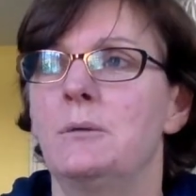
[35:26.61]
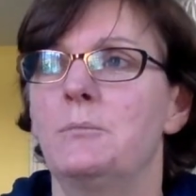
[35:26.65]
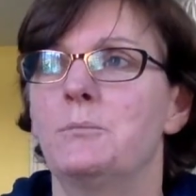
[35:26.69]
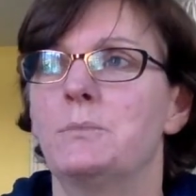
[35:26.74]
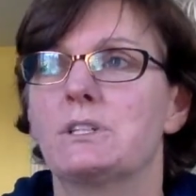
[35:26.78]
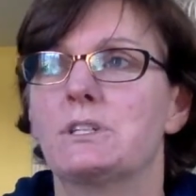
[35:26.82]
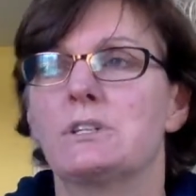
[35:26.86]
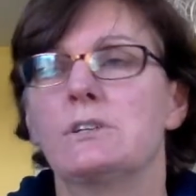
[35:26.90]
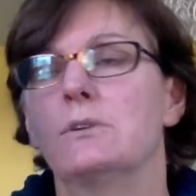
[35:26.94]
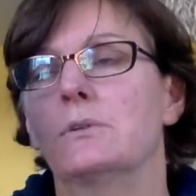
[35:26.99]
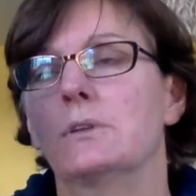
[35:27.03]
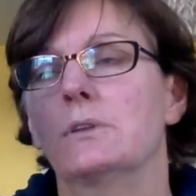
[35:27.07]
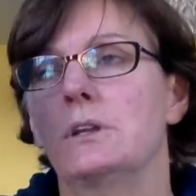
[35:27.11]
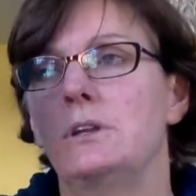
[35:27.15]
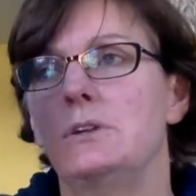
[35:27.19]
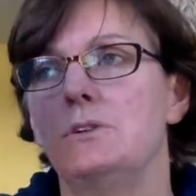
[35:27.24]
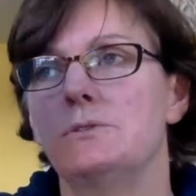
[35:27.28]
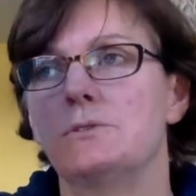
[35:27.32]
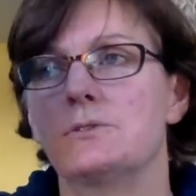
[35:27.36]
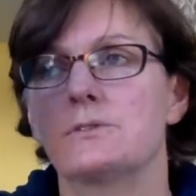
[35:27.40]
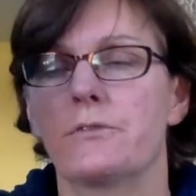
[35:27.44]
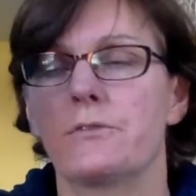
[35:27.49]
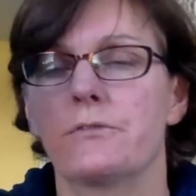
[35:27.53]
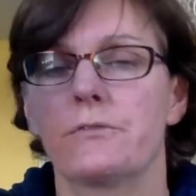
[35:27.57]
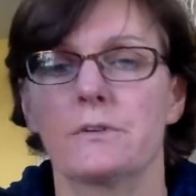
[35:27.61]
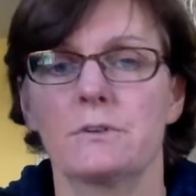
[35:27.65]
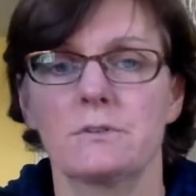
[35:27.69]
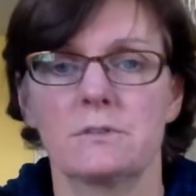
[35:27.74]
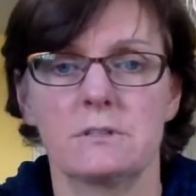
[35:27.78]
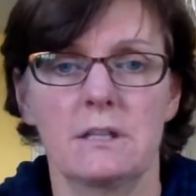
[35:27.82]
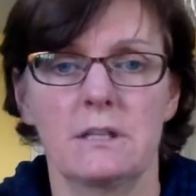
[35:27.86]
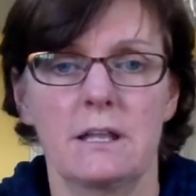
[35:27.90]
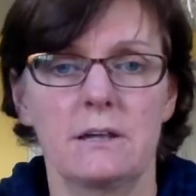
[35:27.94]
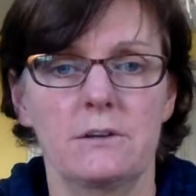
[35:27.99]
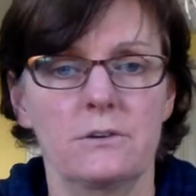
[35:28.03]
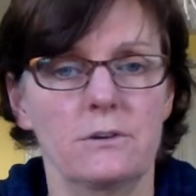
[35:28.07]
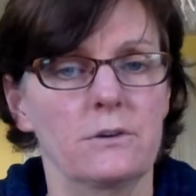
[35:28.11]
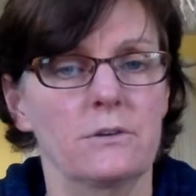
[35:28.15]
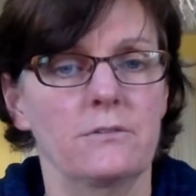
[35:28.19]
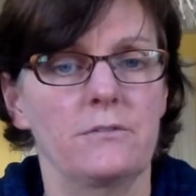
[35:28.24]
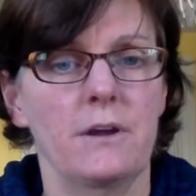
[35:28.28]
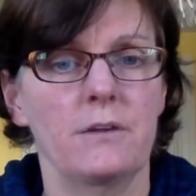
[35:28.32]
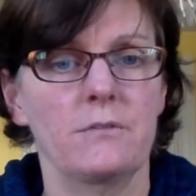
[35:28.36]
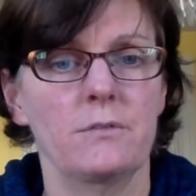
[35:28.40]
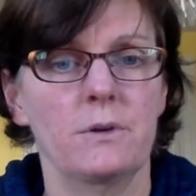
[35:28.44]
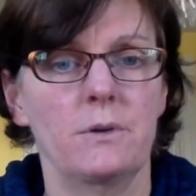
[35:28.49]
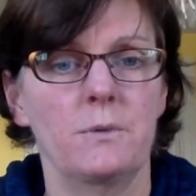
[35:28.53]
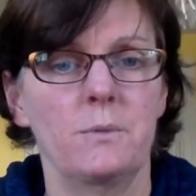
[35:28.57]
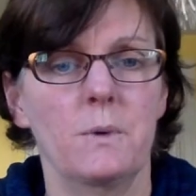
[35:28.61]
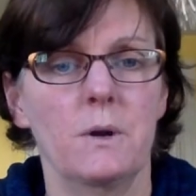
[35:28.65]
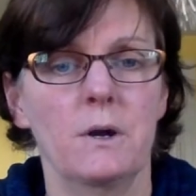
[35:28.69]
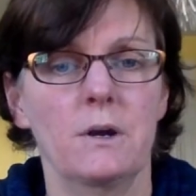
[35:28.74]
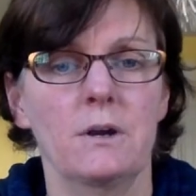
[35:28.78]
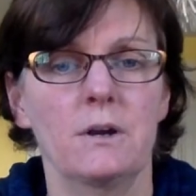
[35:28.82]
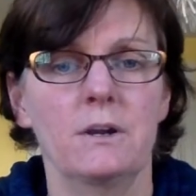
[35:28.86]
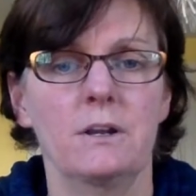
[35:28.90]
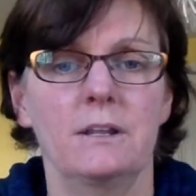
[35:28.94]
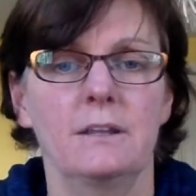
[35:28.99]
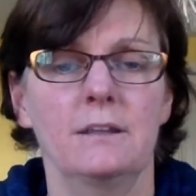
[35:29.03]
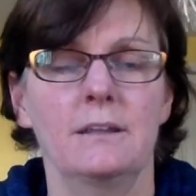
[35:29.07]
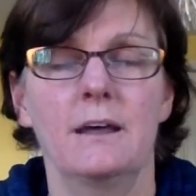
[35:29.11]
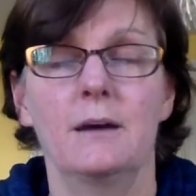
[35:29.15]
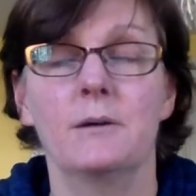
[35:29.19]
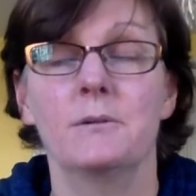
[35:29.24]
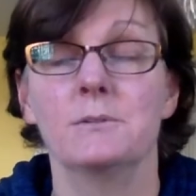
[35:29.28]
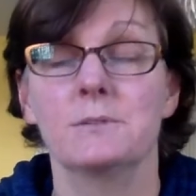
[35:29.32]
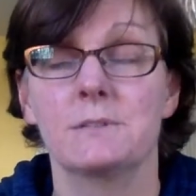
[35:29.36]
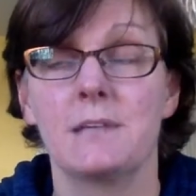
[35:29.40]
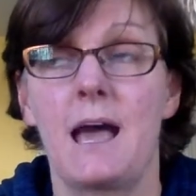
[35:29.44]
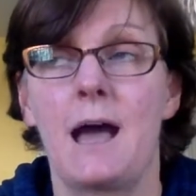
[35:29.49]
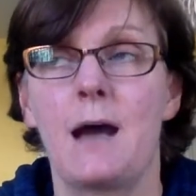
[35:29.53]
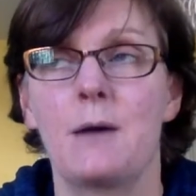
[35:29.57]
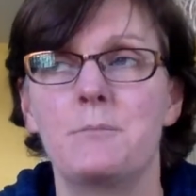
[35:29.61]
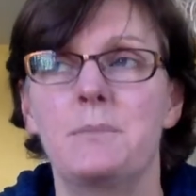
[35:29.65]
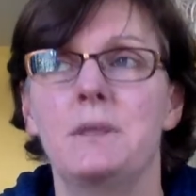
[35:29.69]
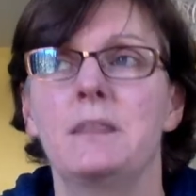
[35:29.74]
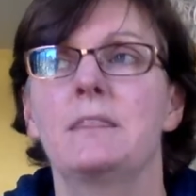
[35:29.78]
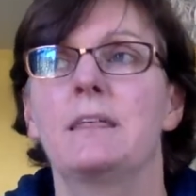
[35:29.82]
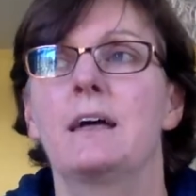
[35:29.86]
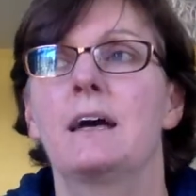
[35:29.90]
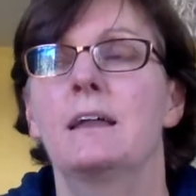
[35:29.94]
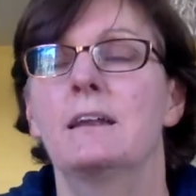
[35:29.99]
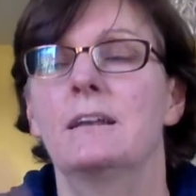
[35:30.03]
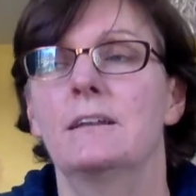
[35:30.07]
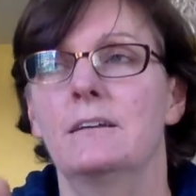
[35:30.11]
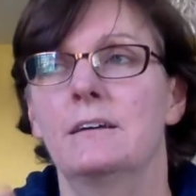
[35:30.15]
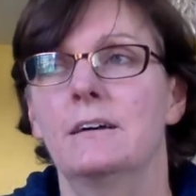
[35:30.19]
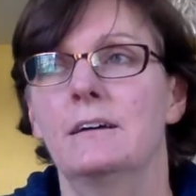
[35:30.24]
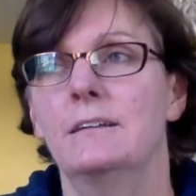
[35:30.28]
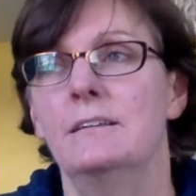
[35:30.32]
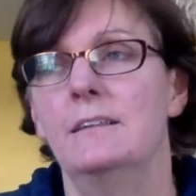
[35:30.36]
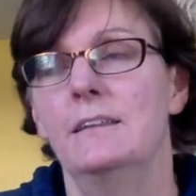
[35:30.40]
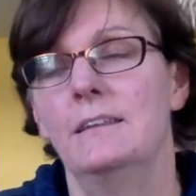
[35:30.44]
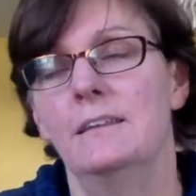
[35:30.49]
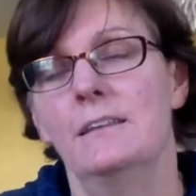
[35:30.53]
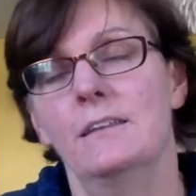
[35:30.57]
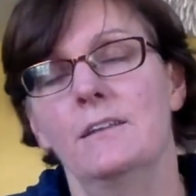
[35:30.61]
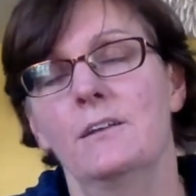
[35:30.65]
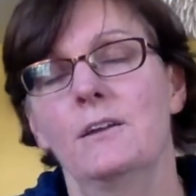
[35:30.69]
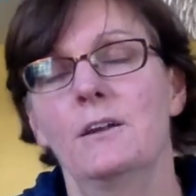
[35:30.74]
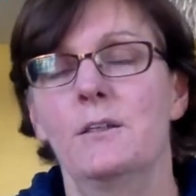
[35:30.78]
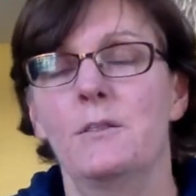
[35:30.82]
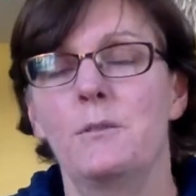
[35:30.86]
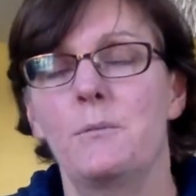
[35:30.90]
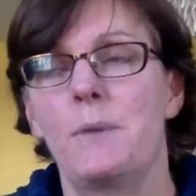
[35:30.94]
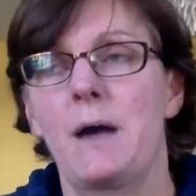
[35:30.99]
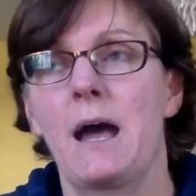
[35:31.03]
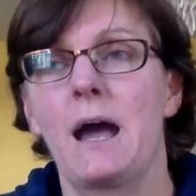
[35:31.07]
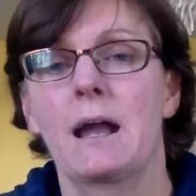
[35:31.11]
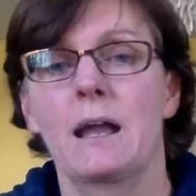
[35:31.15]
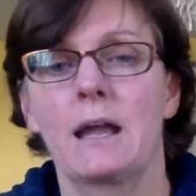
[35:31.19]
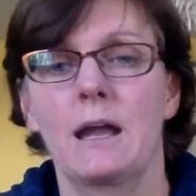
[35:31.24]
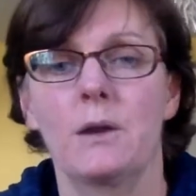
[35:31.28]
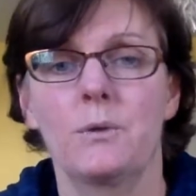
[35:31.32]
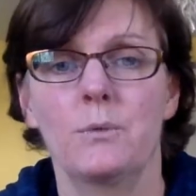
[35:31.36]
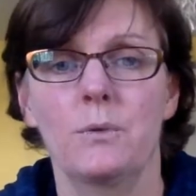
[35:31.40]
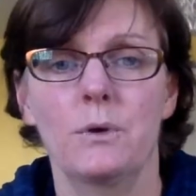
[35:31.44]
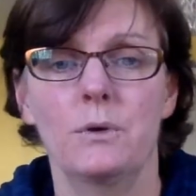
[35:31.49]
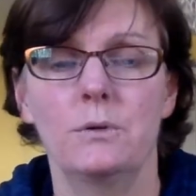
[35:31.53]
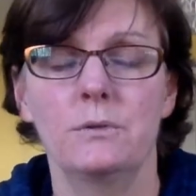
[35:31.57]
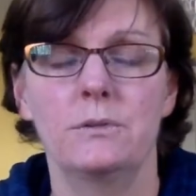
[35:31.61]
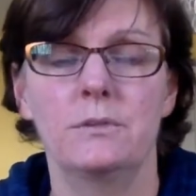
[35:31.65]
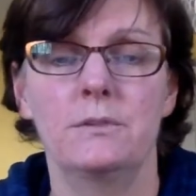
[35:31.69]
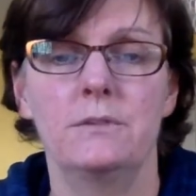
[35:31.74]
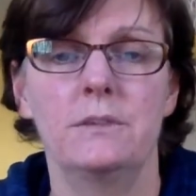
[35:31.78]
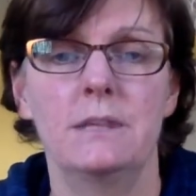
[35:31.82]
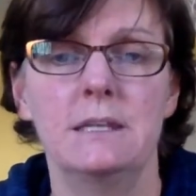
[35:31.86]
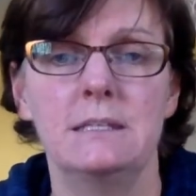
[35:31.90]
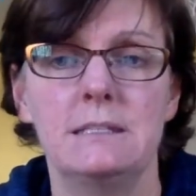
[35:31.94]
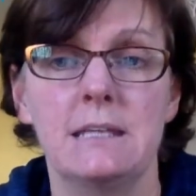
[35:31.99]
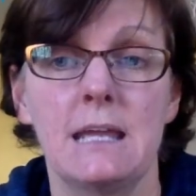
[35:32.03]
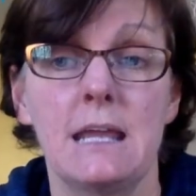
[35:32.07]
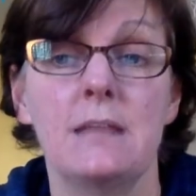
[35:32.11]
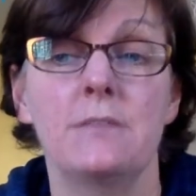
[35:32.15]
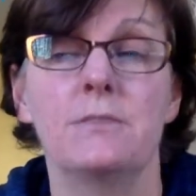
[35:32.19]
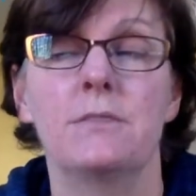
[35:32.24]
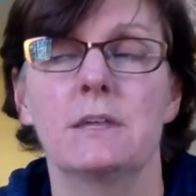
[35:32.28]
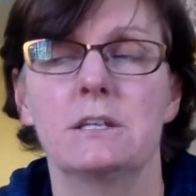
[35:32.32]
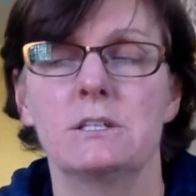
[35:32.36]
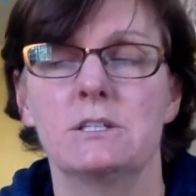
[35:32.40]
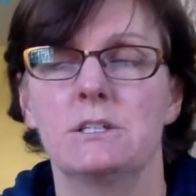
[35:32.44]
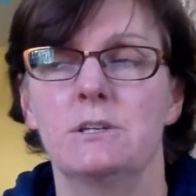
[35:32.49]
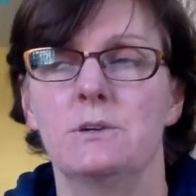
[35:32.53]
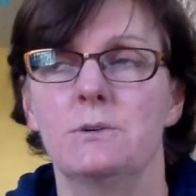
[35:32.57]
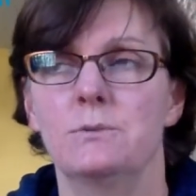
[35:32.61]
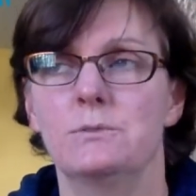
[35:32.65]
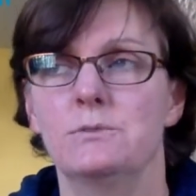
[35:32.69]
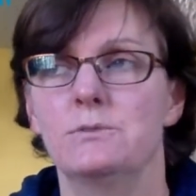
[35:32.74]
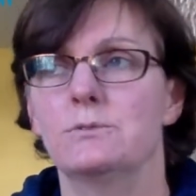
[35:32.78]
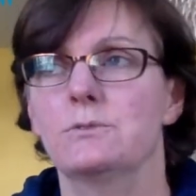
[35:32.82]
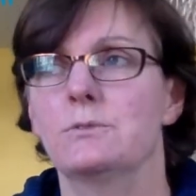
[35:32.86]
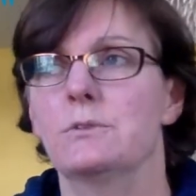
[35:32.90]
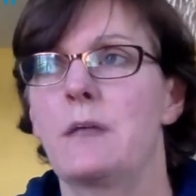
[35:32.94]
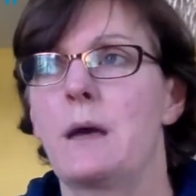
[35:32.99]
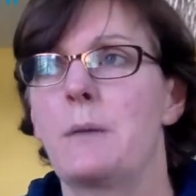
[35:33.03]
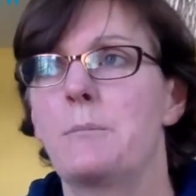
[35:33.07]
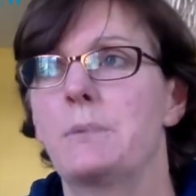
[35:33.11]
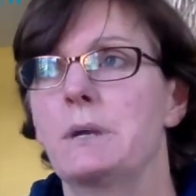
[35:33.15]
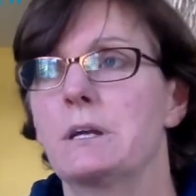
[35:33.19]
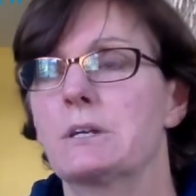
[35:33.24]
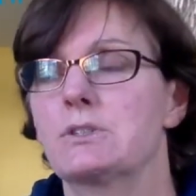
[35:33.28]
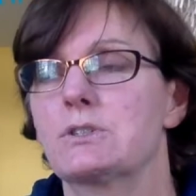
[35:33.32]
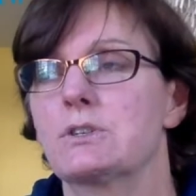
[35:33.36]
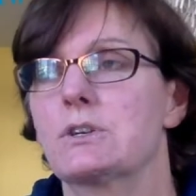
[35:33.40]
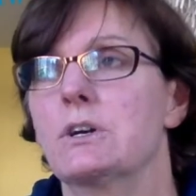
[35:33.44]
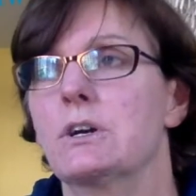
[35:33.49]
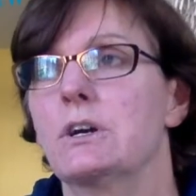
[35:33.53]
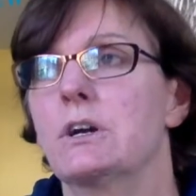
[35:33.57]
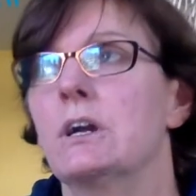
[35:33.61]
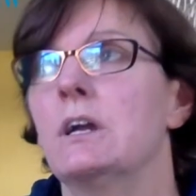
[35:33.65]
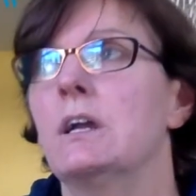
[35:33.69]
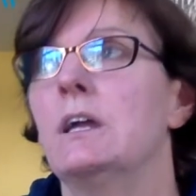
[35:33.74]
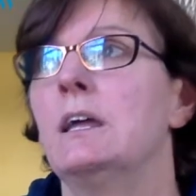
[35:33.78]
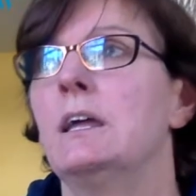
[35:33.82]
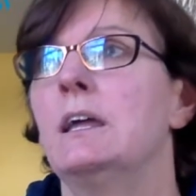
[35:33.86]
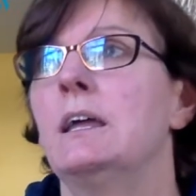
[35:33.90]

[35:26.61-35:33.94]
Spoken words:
but she only used the first letter of every word, and I was happy that on the back I wrote the date that she drew that picture